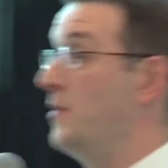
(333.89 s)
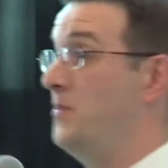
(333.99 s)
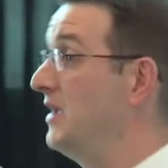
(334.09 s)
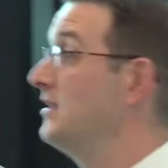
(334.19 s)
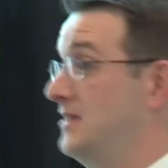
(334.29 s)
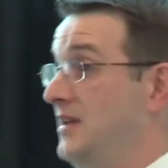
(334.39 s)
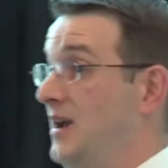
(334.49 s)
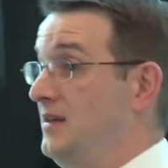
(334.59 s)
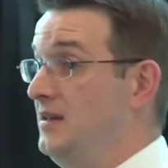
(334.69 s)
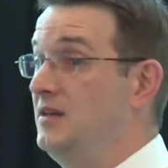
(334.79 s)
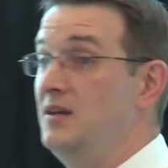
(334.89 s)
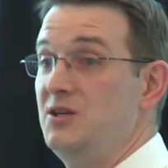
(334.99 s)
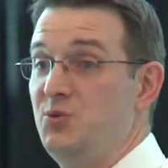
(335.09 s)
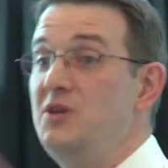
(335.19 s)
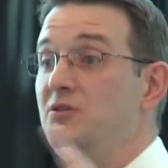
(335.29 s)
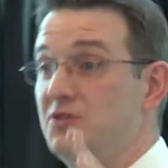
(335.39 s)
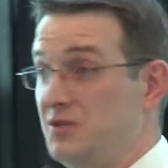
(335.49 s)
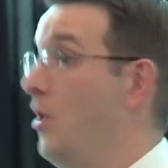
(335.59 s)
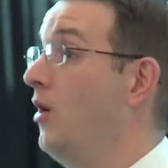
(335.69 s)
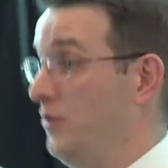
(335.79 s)
The biggest thing I need is we do
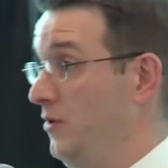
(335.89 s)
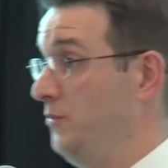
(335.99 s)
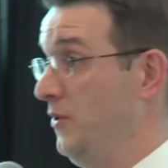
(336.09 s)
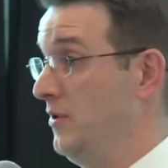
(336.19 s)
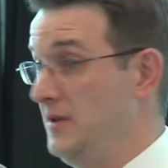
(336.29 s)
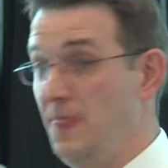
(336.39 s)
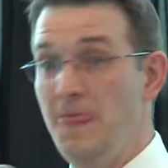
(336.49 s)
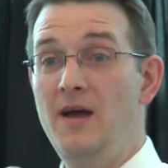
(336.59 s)
small group learning